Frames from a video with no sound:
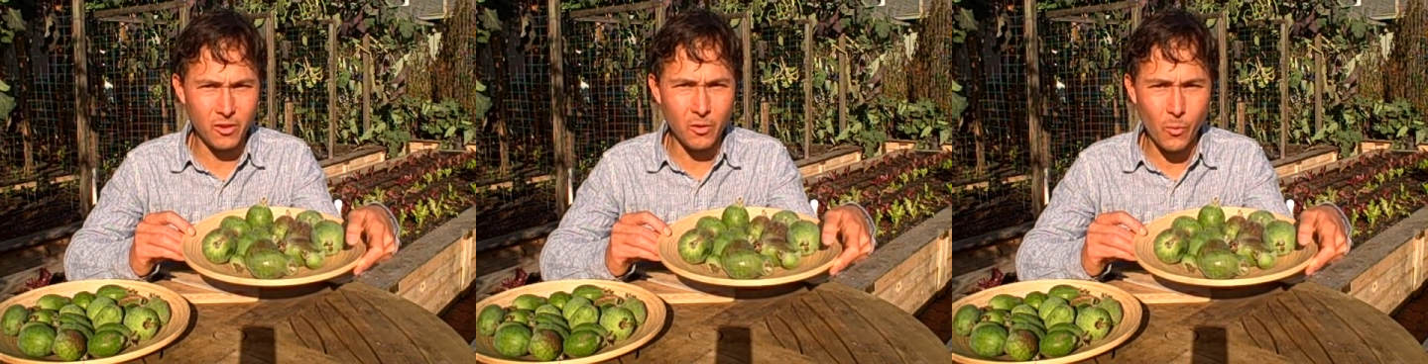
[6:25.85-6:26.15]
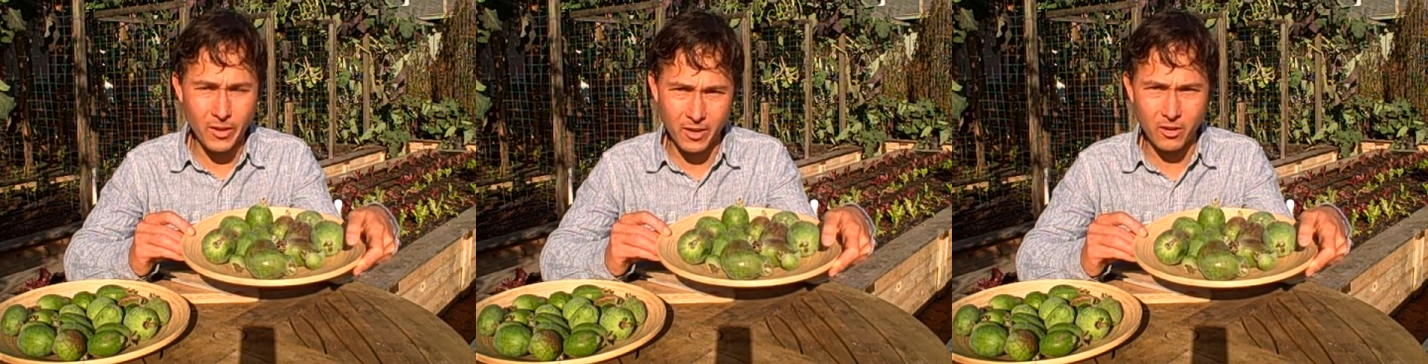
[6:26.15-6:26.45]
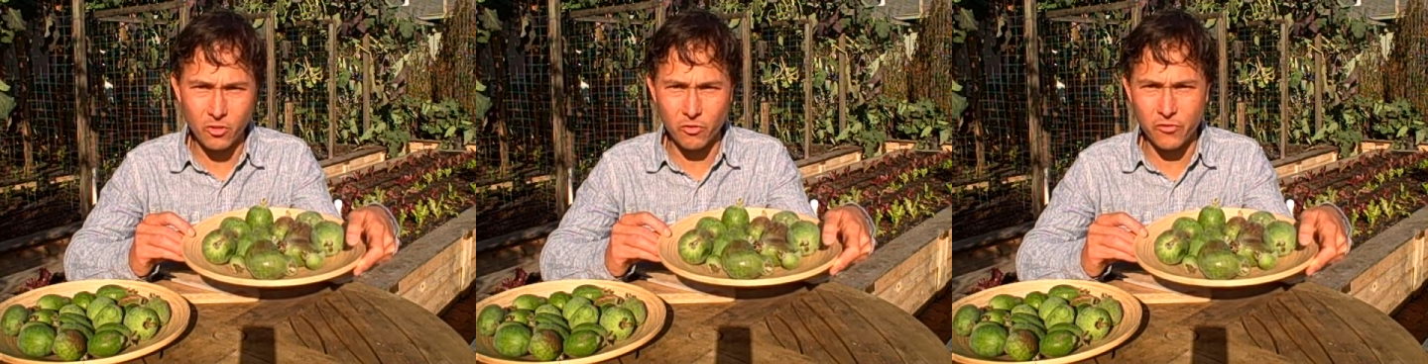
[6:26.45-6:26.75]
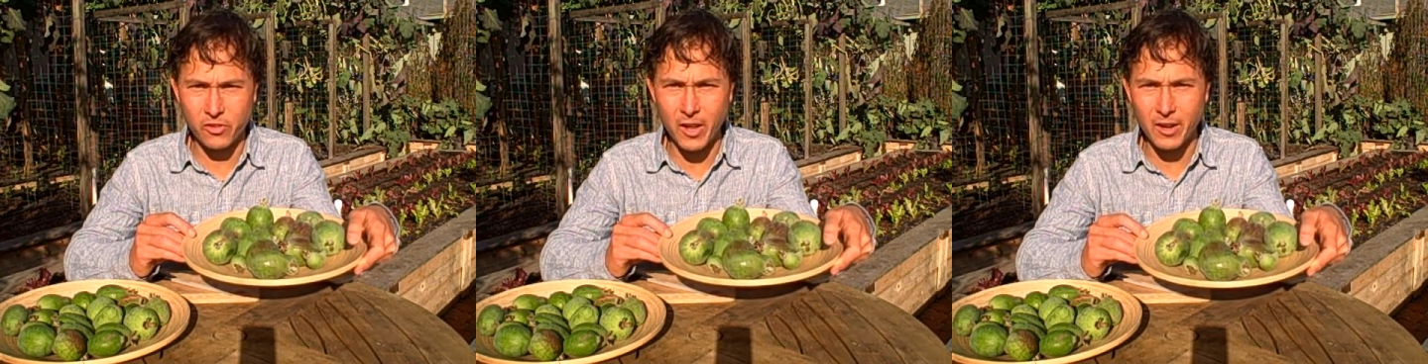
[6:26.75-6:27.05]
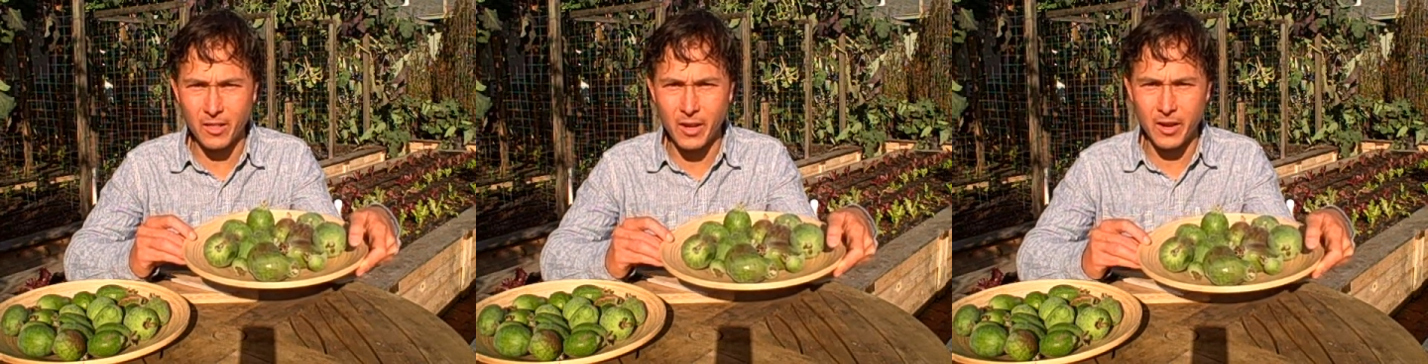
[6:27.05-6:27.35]
in a residential
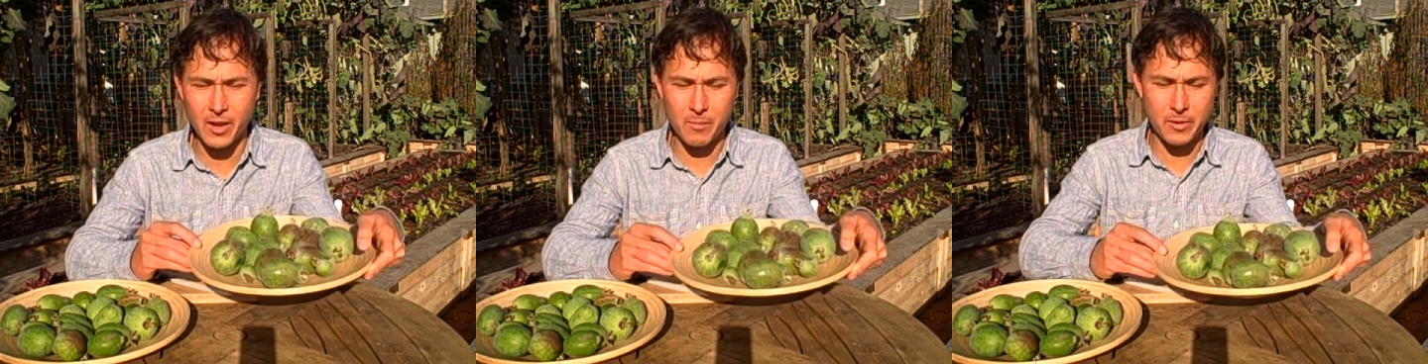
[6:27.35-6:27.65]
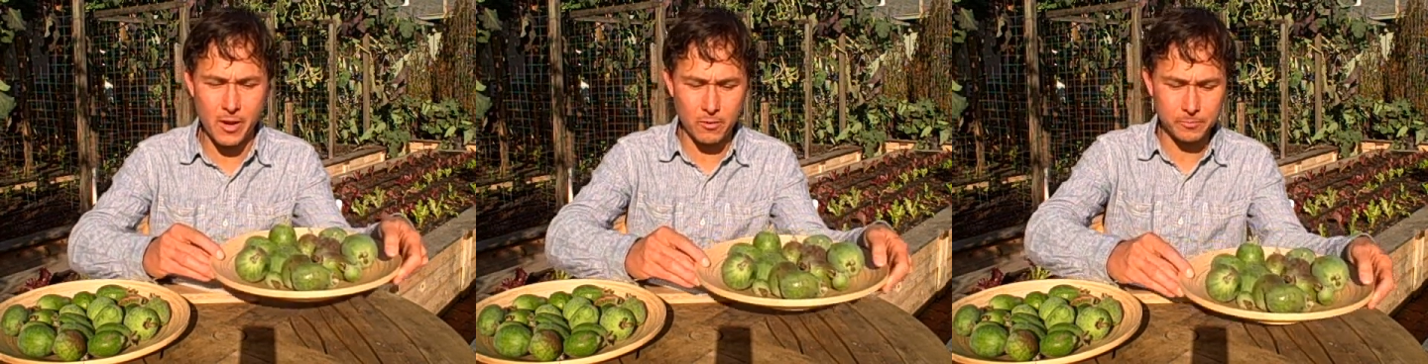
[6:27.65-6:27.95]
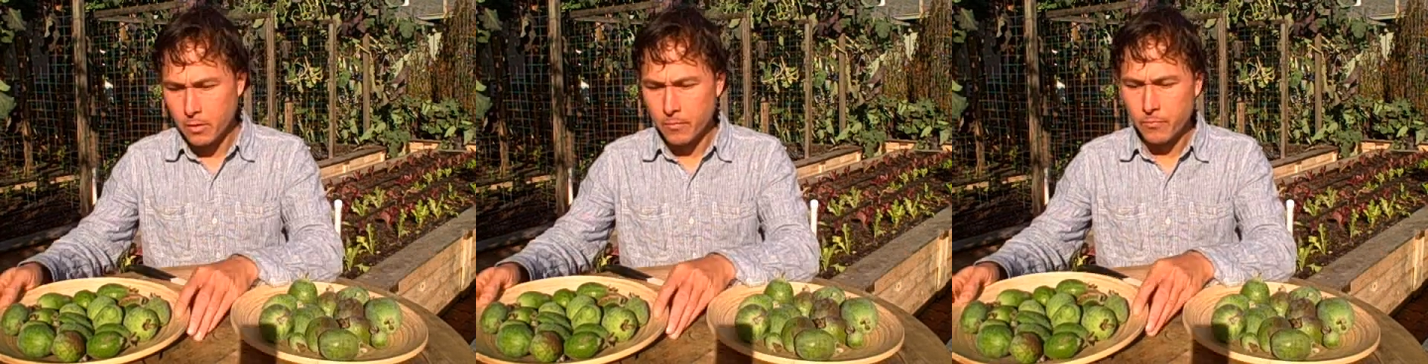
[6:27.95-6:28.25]
setting like I am now.